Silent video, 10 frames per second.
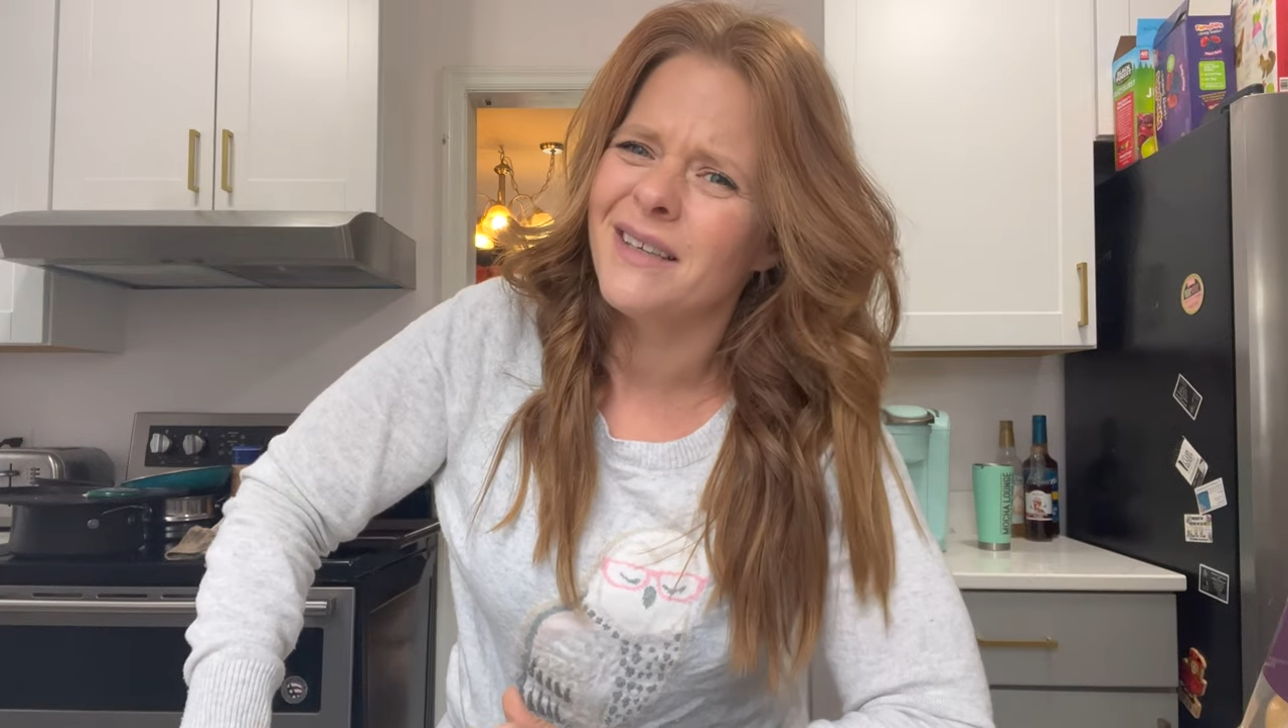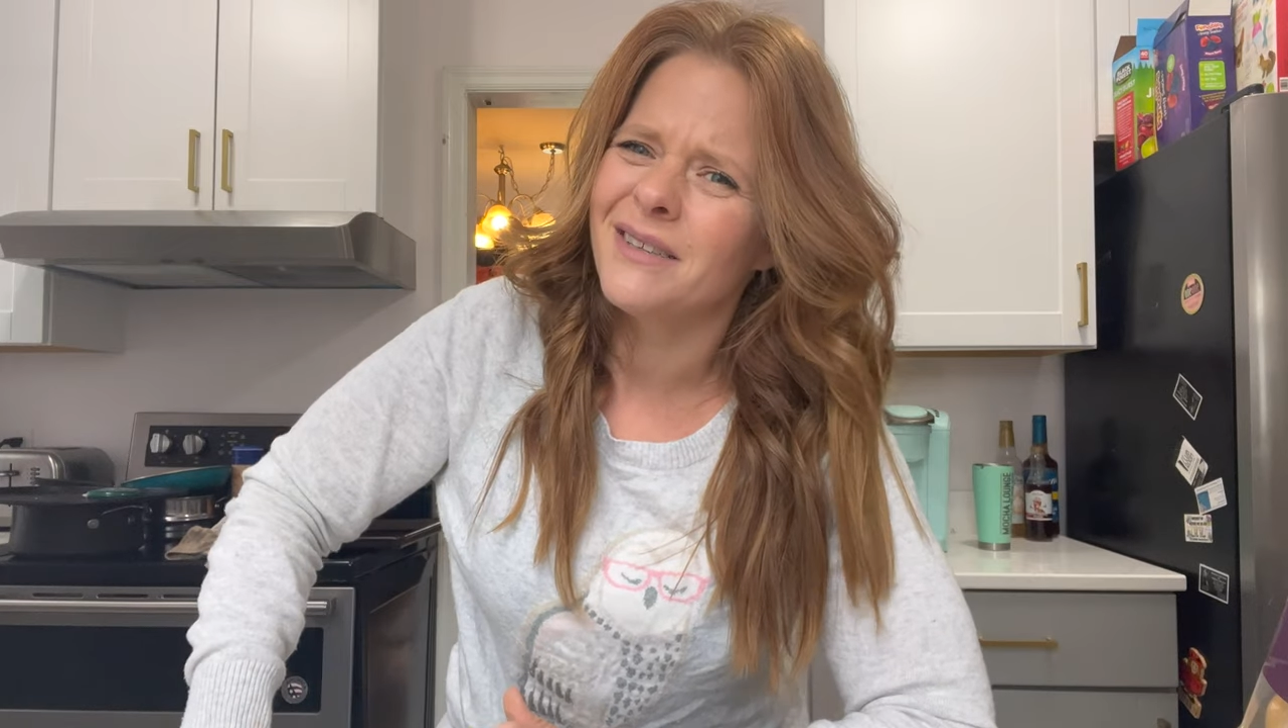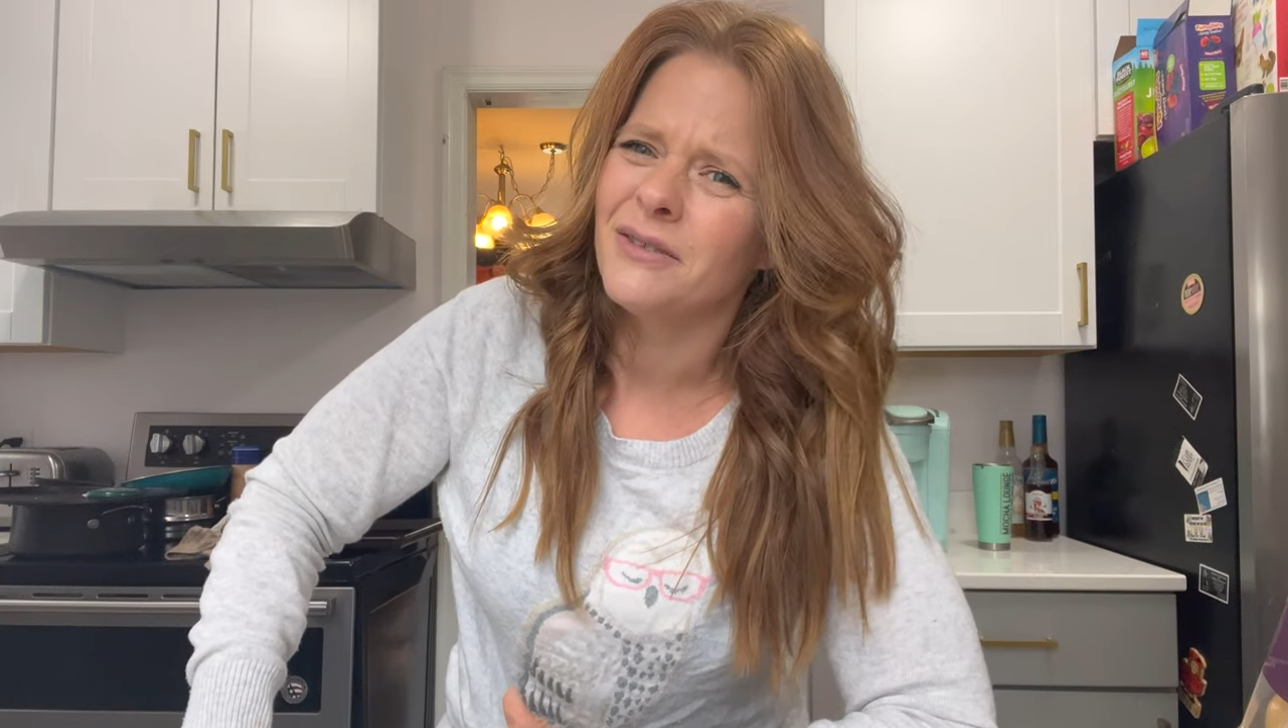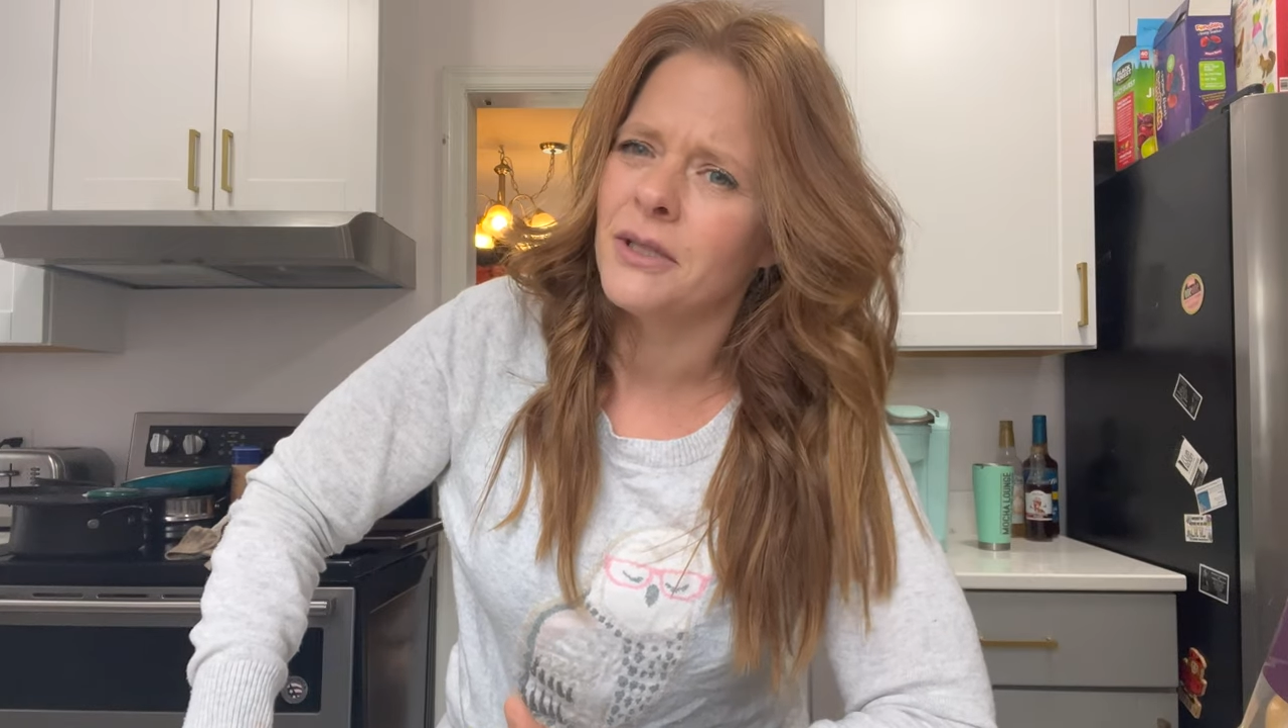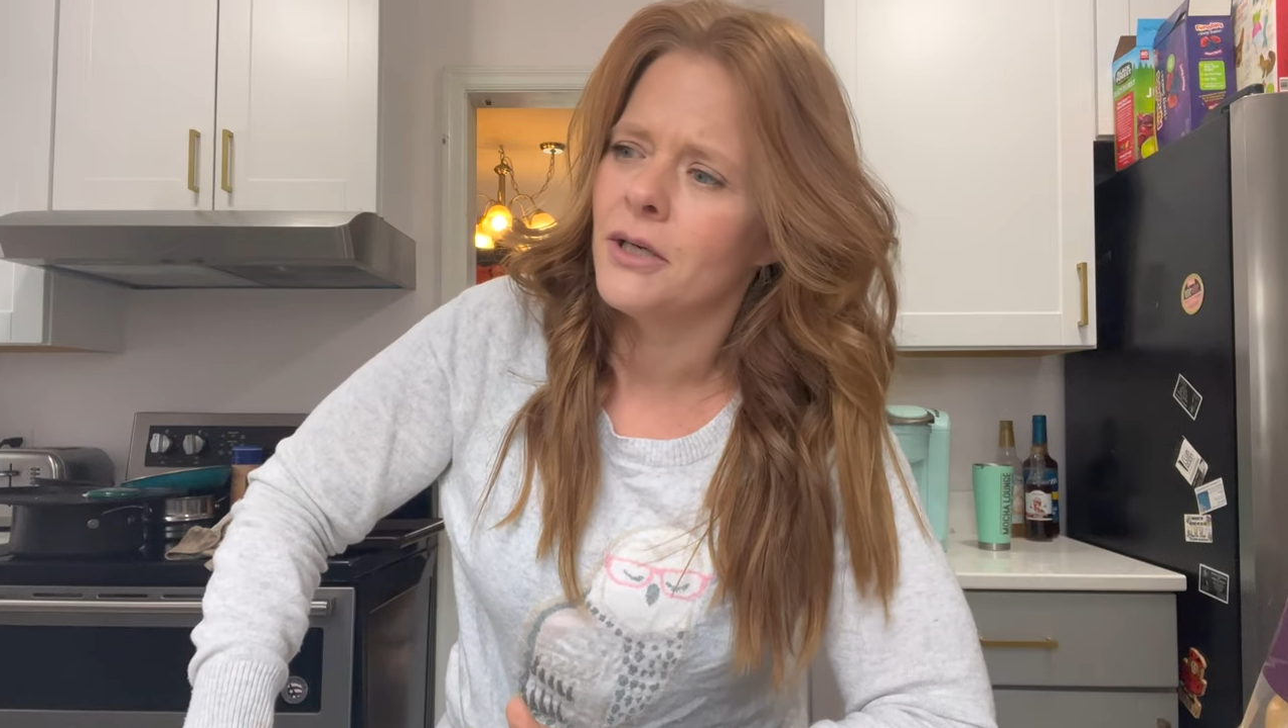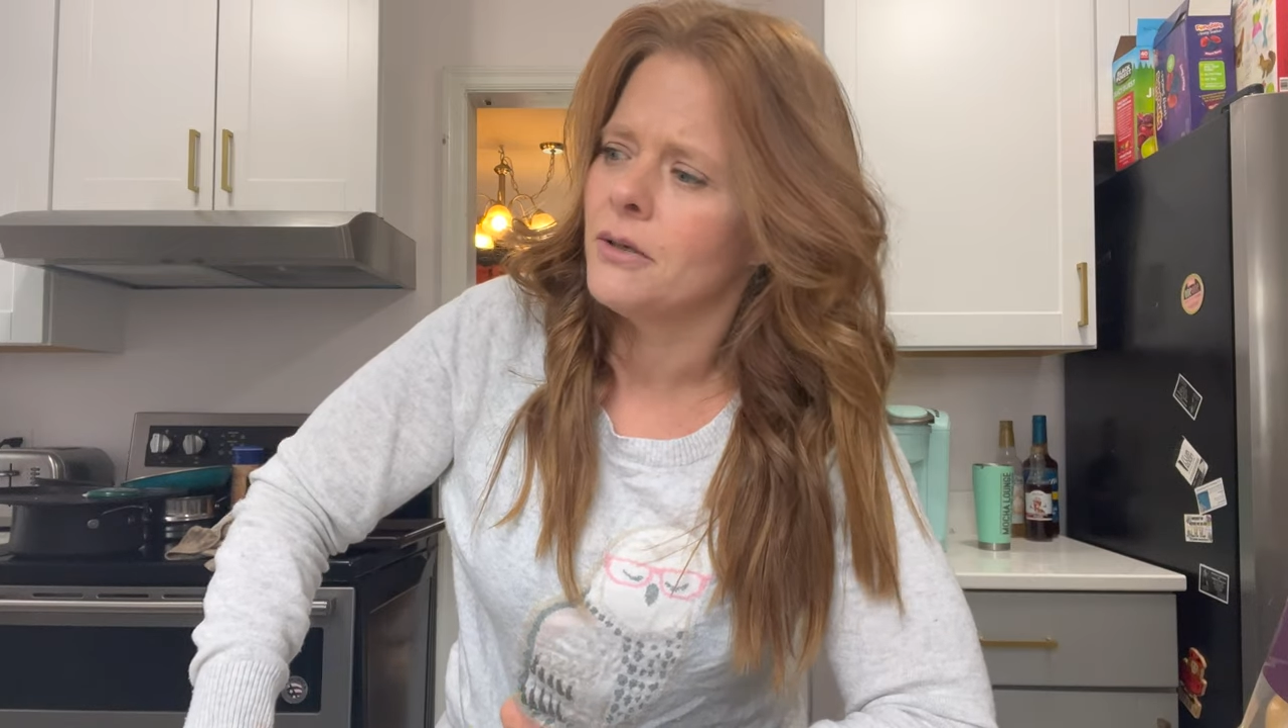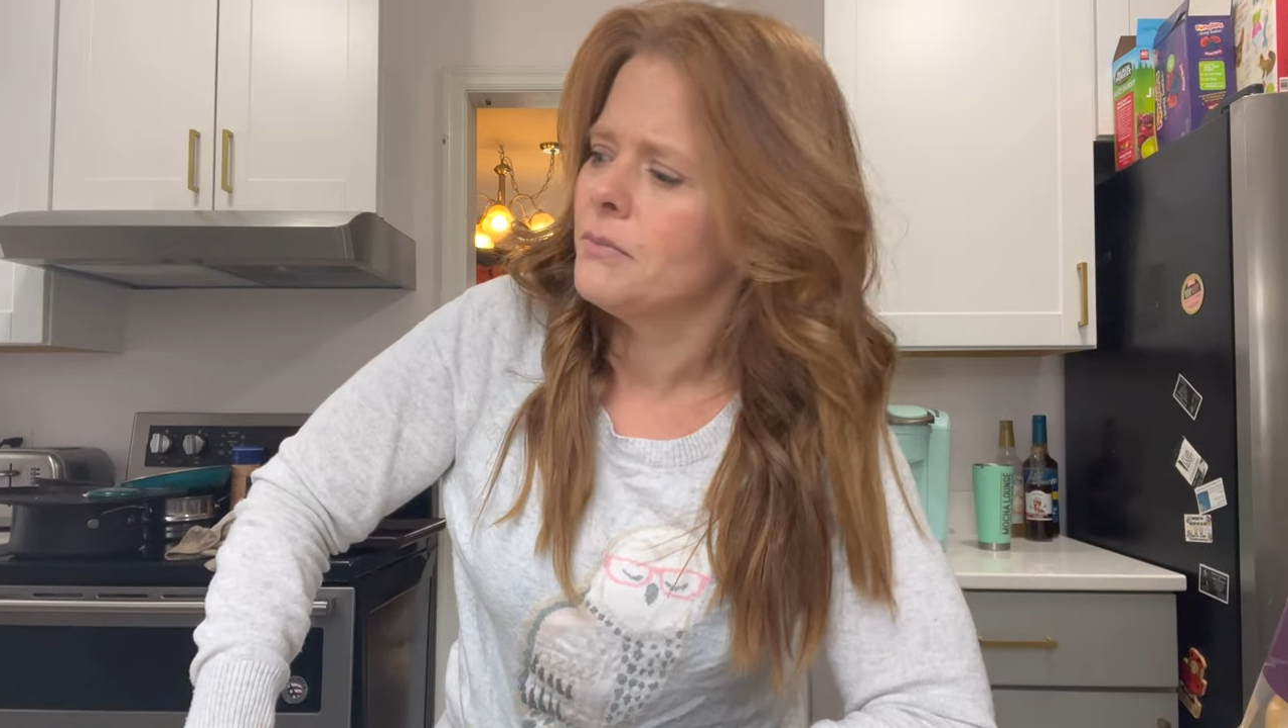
I don't know,